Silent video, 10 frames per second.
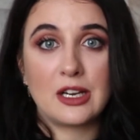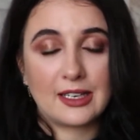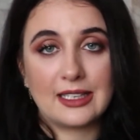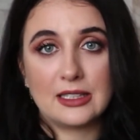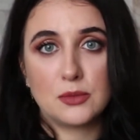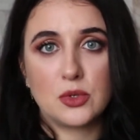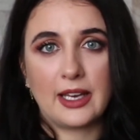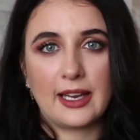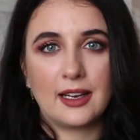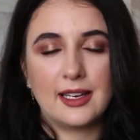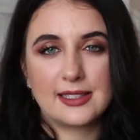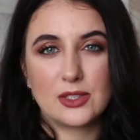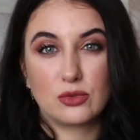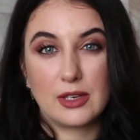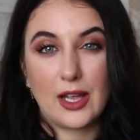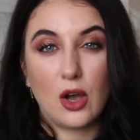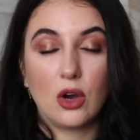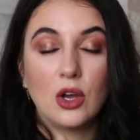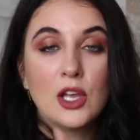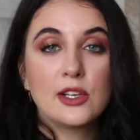again in the morning unless it's really hot.